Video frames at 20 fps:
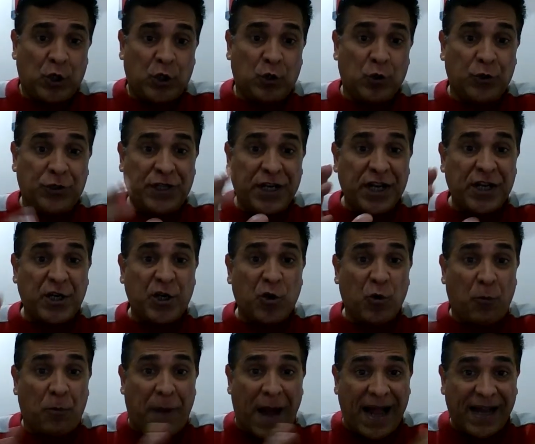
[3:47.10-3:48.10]
to take
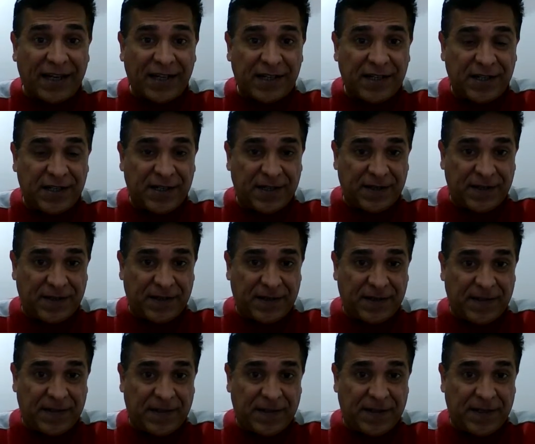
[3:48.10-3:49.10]
you back
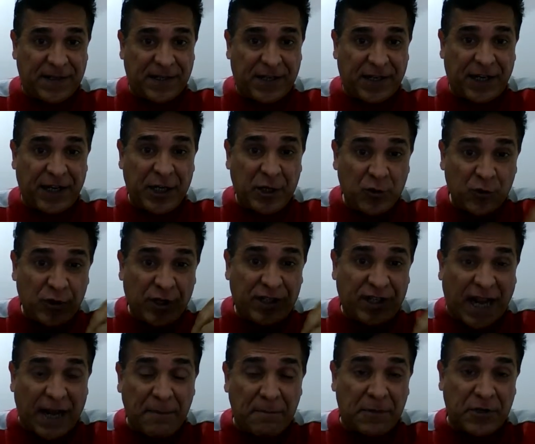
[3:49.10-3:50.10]
into
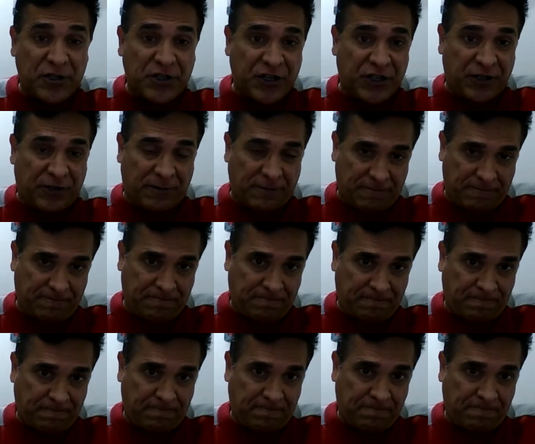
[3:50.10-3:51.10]
the time machine,
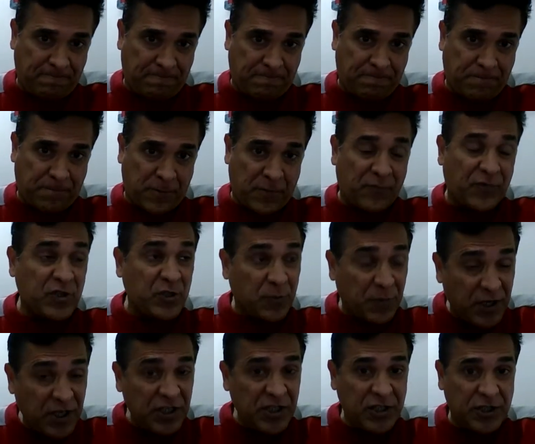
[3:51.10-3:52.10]
which
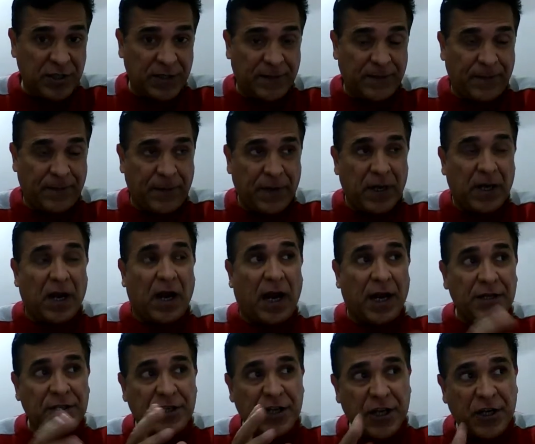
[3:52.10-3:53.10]
means
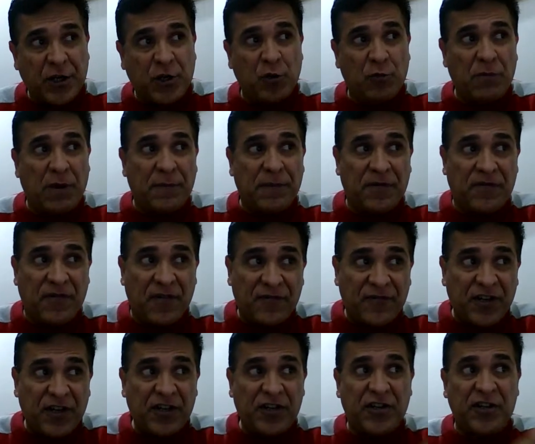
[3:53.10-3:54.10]
I take you maybe
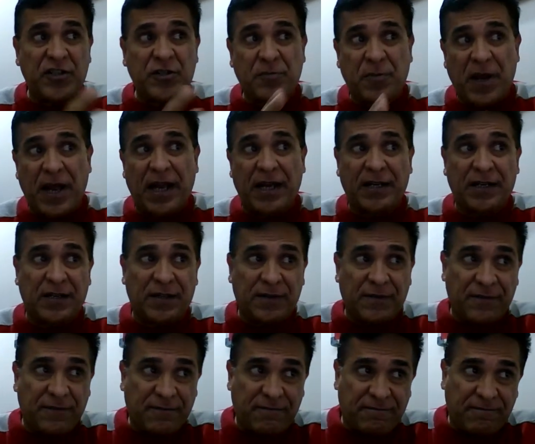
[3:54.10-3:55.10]
15 years back,
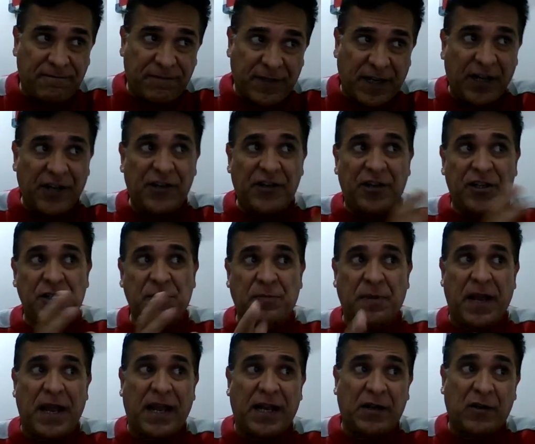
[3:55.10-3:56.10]
10 years
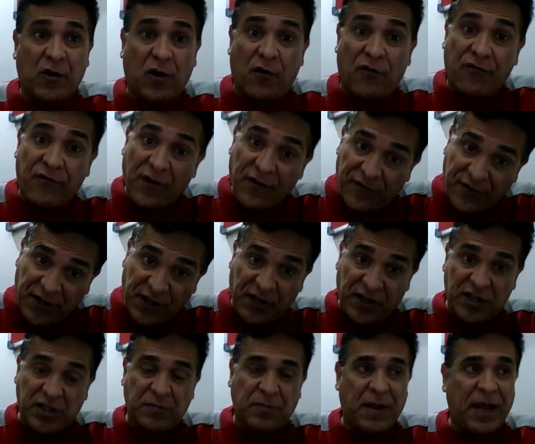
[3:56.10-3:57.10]
back, or 50
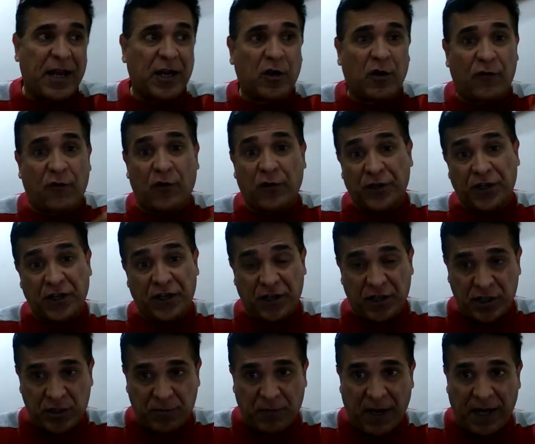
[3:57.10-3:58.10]
years back, or 40
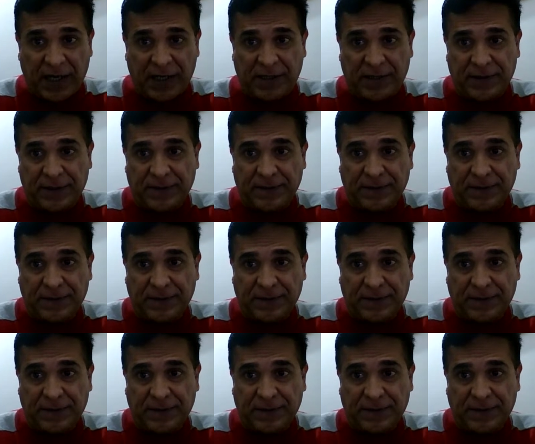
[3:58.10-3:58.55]
years back.